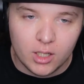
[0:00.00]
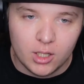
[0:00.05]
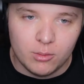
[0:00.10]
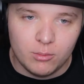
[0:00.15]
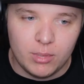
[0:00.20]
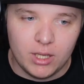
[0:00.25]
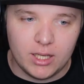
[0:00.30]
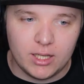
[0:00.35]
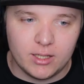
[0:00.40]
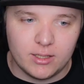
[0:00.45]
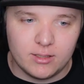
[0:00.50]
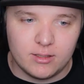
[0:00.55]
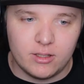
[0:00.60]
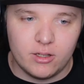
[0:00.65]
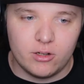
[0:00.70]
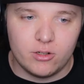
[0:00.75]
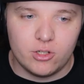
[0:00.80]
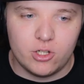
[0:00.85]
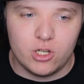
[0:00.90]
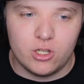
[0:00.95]
because
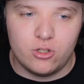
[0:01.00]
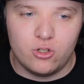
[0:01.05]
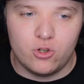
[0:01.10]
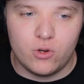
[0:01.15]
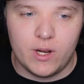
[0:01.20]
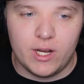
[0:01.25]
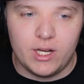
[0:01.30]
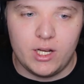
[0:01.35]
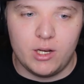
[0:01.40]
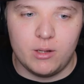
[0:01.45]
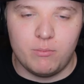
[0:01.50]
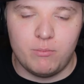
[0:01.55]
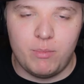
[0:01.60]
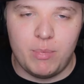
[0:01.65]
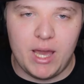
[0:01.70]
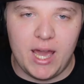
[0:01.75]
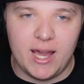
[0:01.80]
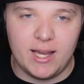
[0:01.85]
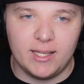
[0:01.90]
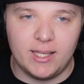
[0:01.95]
they're just trying to
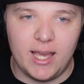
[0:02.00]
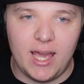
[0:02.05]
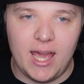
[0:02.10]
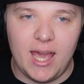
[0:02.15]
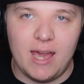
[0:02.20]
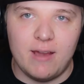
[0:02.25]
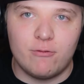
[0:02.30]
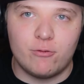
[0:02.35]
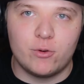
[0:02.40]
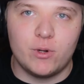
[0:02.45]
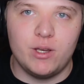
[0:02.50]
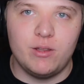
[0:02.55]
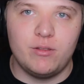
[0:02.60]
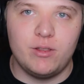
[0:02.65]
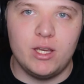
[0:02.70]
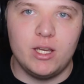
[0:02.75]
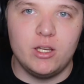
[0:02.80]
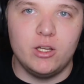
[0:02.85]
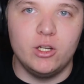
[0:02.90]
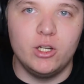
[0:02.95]
pack
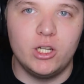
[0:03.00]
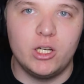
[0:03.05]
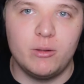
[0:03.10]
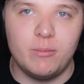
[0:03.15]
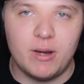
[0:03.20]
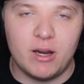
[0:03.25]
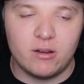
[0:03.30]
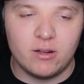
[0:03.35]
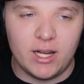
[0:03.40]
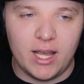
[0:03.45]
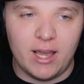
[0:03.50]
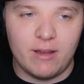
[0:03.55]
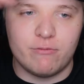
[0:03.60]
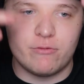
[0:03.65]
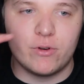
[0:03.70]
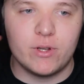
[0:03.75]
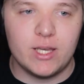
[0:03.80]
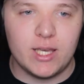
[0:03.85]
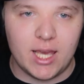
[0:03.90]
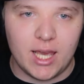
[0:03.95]
everything good about
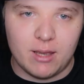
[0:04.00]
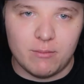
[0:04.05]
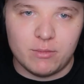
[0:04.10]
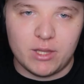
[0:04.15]
every game